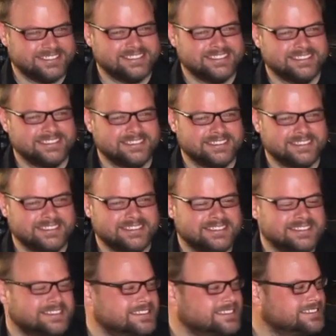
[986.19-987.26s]

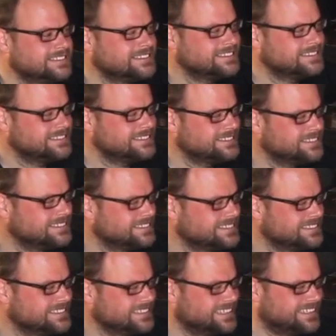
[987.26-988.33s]

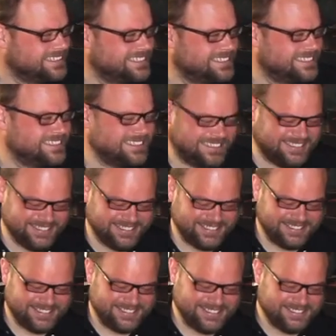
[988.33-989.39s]

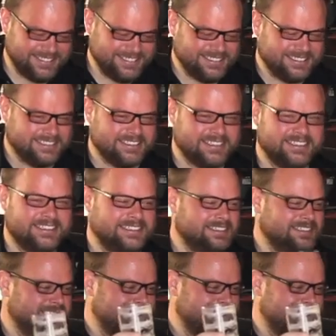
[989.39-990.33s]
No words are spoken by the person on screen.